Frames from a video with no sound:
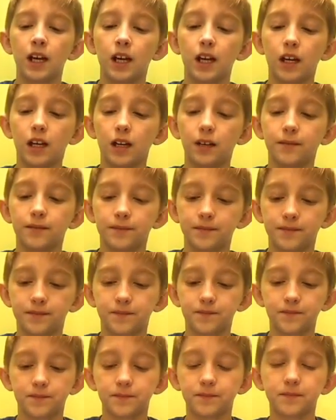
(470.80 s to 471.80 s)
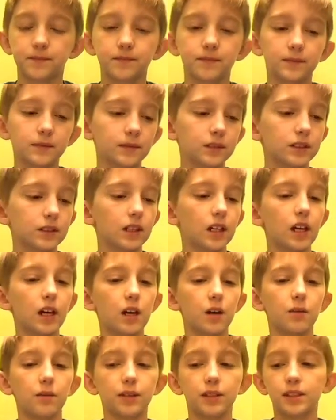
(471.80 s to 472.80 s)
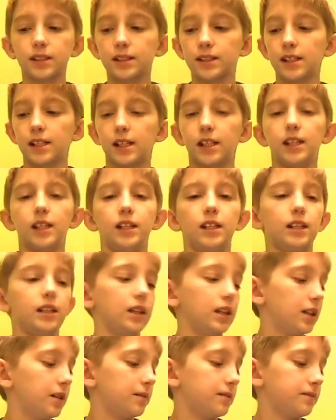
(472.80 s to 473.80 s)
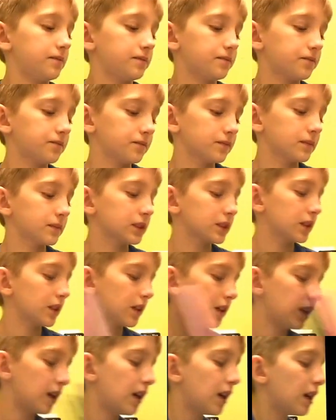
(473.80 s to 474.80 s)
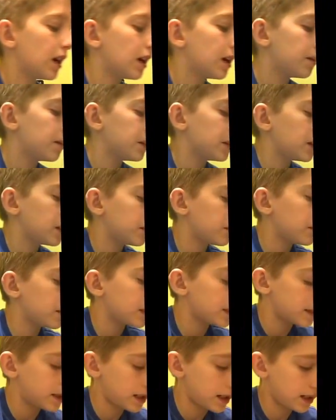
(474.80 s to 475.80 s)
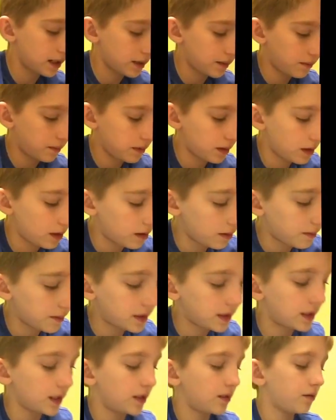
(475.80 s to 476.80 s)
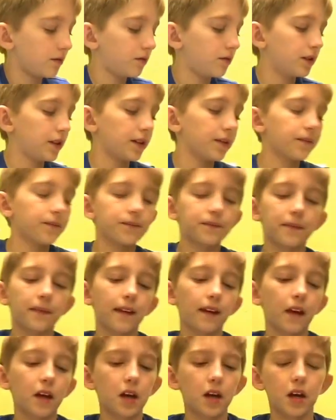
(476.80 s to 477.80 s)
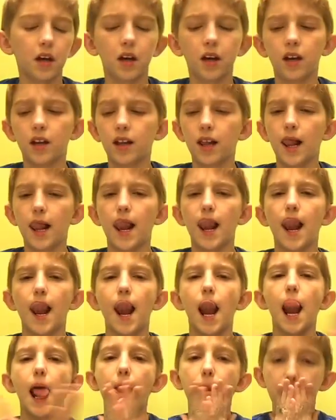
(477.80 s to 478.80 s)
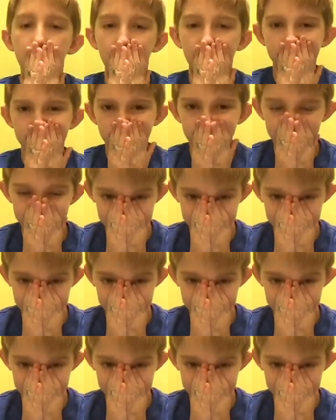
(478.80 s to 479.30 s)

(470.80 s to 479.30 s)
Well, this is heating up. Let me get my stand and put it on my stand real quick. Let me try